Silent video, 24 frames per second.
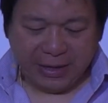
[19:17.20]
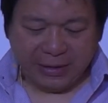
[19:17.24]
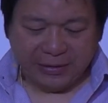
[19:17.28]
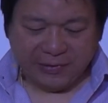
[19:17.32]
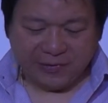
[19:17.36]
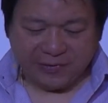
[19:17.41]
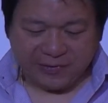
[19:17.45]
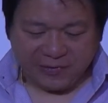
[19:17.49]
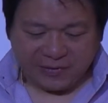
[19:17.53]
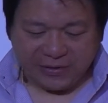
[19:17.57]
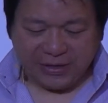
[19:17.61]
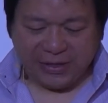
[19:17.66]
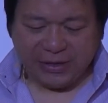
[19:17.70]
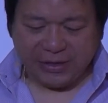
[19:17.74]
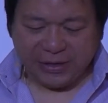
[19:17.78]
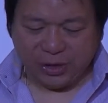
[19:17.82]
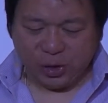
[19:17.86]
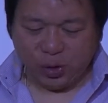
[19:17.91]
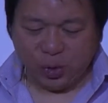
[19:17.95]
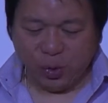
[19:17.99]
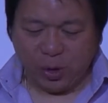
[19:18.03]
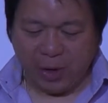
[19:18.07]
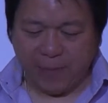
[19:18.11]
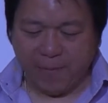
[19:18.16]
See
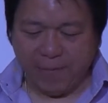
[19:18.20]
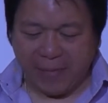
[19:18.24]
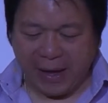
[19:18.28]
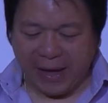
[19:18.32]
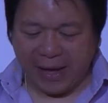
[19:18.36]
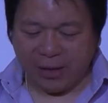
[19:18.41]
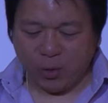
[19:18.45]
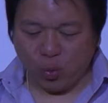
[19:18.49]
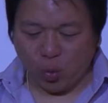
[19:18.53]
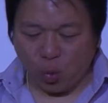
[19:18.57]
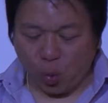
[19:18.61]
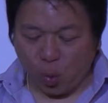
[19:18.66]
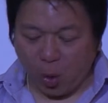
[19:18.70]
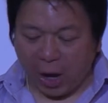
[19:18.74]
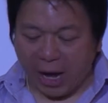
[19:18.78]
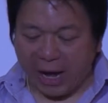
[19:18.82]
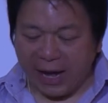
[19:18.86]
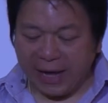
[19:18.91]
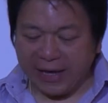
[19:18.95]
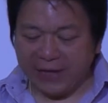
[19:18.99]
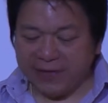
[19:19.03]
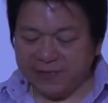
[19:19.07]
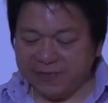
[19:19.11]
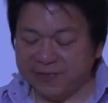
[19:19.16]
you a man
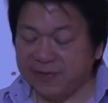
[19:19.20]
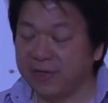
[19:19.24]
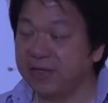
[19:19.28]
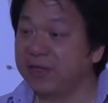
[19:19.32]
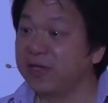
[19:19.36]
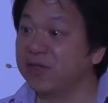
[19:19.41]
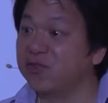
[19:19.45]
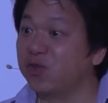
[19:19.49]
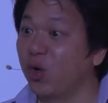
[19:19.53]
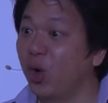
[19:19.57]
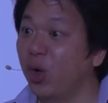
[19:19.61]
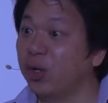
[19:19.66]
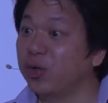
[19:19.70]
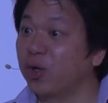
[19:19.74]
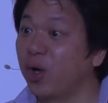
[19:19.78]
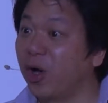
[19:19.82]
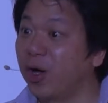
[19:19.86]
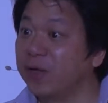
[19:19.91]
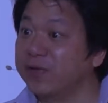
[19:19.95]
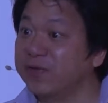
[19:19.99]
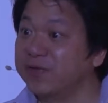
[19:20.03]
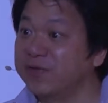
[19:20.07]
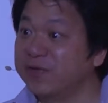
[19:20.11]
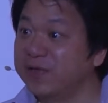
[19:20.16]
wise in his own
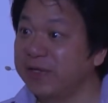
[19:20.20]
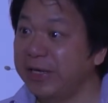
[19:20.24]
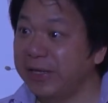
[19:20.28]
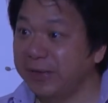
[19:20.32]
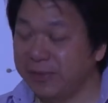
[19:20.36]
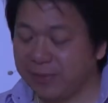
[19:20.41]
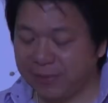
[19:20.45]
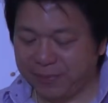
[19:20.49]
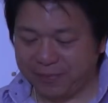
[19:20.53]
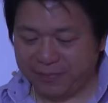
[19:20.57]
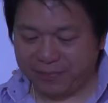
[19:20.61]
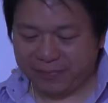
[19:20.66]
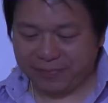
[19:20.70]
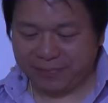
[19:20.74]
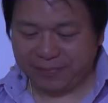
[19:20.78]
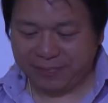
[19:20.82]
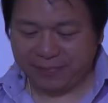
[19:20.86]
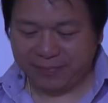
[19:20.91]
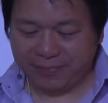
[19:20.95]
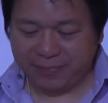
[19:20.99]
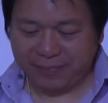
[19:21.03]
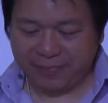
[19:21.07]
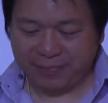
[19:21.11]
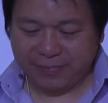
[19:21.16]
conceit?
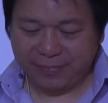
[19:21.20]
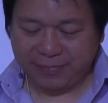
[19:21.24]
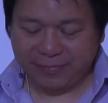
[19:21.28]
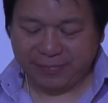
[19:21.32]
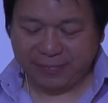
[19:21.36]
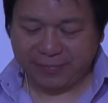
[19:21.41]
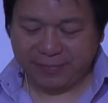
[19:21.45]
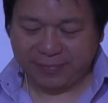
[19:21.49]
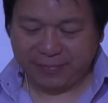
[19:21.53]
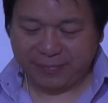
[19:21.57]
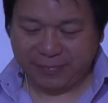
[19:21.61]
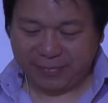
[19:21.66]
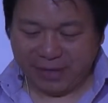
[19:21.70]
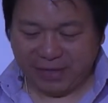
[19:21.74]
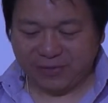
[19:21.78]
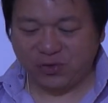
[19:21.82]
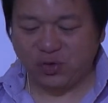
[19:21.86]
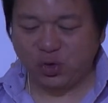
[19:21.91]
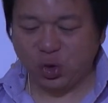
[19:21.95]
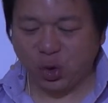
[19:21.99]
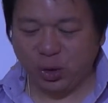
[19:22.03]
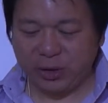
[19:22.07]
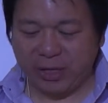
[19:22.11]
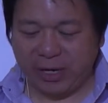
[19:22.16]
That's
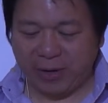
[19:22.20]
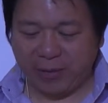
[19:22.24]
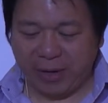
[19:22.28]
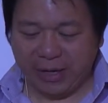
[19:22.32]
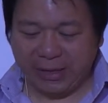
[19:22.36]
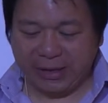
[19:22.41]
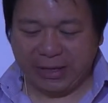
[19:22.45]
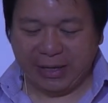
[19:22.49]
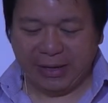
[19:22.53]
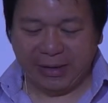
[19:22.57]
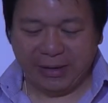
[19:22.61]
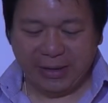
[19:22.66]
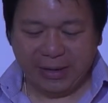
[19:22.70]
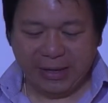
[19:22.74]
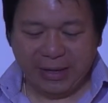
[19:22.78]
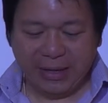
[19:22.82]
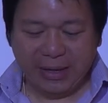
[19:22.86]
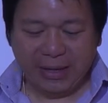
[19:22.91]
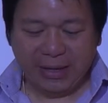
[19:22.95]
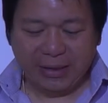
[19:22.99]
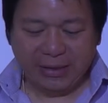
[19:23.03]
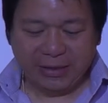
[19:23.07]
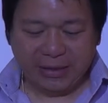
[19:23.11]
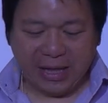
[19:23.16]
Jonah right there.
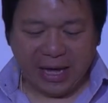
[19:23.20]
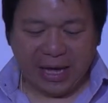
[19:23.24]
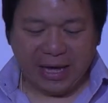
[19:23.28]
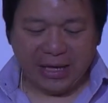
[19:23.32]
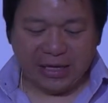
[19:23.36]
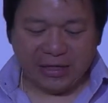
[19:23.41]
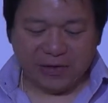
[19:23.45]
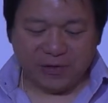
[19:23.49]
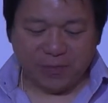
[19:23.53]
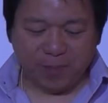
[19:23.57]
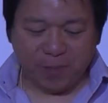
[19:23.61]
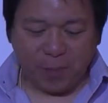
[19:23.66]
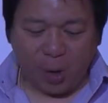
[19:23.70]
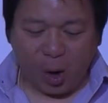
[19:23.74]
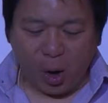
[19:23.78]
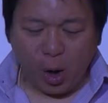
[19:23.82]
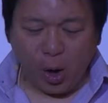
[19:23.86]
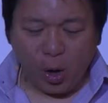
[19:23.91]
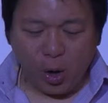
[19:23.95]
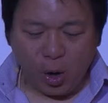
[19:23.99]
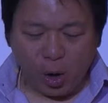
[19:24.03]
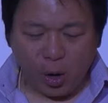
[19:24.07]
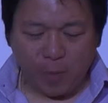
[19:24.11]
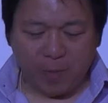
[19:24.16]
There is
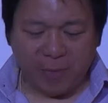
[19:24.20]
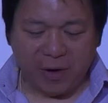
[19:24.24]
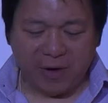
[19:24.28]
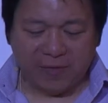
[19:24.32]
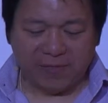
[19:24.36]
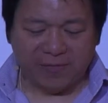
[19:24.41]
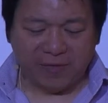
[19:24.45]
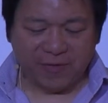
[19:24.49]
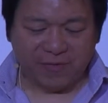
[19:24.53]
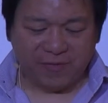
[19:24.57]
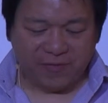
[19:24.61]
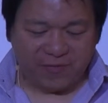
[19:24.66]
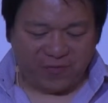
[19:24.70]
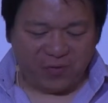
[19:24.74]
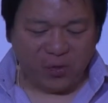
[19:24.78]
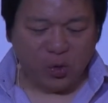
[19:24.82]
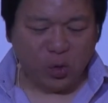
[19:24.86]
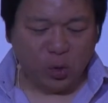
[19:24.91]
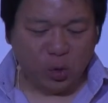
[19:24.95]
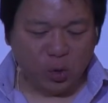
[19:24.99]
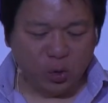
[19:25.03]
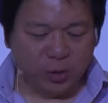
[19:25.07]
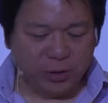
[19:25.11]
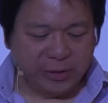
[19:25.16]
more hope of a
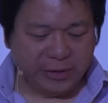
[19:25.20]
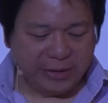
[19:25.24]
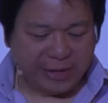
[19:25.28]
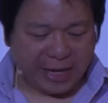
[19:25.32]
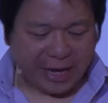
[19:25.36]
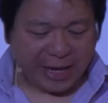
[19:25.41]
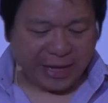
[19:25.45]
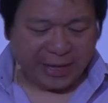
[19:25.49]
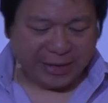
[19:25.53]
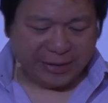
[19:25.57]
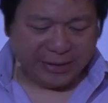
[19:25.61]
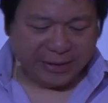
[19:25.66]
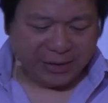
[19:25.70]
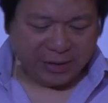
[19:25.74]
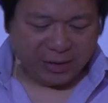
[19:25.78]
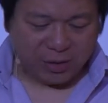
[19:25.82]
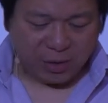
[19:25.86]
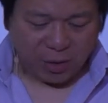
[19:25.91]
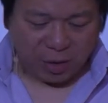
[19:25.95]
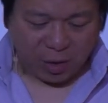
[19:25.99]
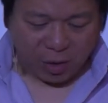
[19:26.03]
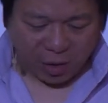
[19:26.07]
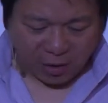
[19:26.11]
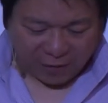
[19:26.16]
fool than
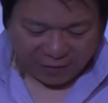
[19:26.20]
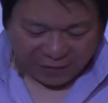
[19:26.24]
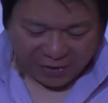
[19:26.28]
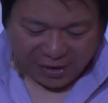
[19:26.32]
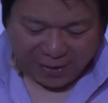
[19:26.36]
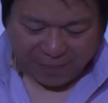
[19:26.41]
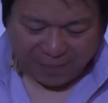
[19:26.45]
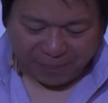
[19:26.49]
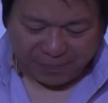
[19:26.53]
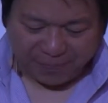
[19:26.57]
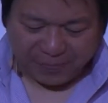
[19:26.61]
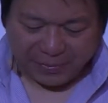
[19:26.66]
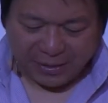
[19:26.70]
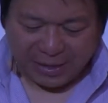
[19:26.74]
of him.